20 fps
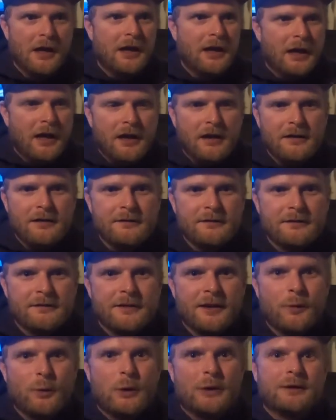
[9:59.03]
And
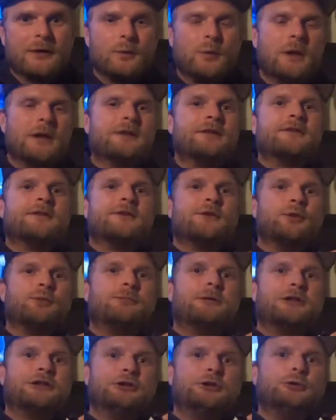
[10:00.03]
when I went to
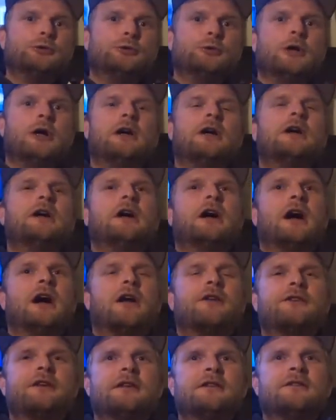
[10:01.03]
Peru,
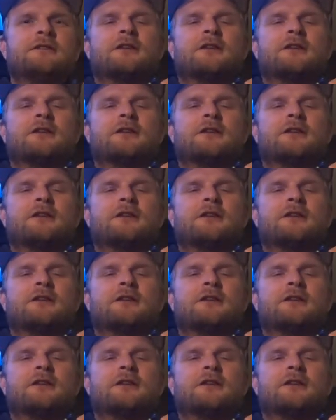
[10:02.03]
I did